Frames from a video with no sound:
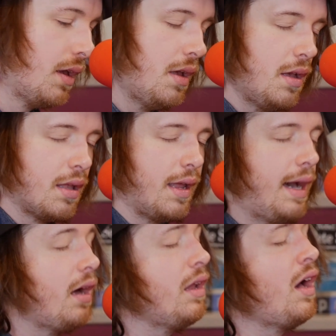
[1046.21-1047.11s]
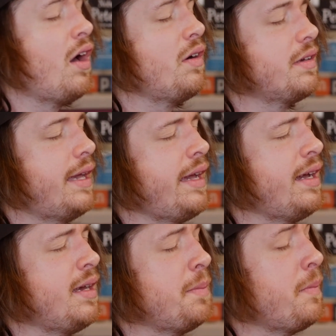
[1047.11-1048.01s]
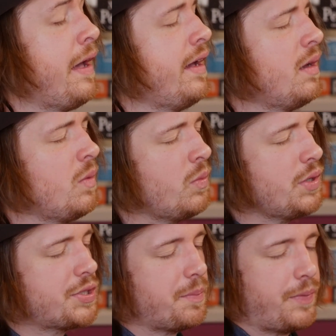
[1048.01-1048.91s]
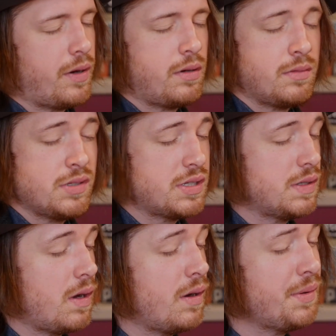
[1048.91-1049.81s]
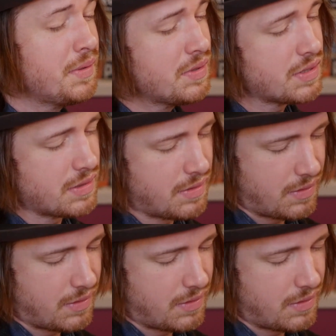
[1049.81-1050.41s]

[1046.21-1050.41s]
And how long can a man wish upon the stars